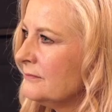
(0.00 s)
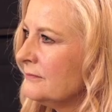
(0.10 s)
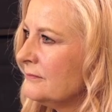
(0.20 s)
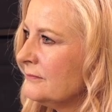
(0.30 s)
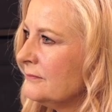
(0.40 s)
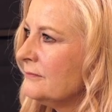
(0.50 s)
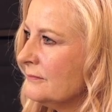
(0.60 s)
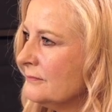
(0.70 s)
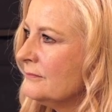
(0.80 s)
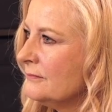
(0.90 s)
polar
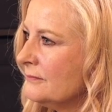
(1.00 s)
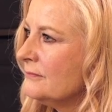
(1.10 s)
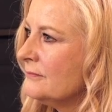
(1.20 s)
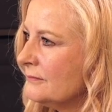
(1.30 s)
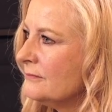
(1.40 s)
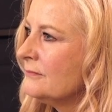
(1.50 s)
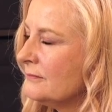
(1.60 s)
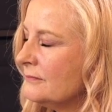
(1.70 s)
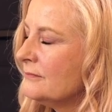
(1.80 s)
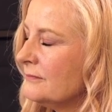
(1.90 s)
heart data, so every
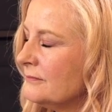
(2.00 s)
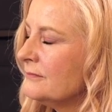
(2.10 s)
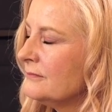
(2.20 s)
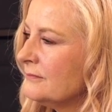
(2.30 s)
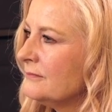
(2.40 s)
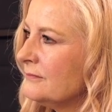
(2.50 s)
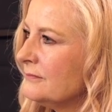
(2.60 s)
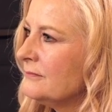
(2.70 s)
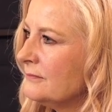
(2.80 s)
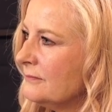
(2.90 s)
time I train and
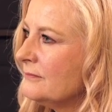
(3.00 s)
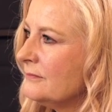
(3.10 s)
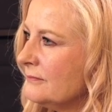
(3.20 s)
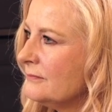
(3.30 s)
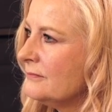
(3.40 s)
referee,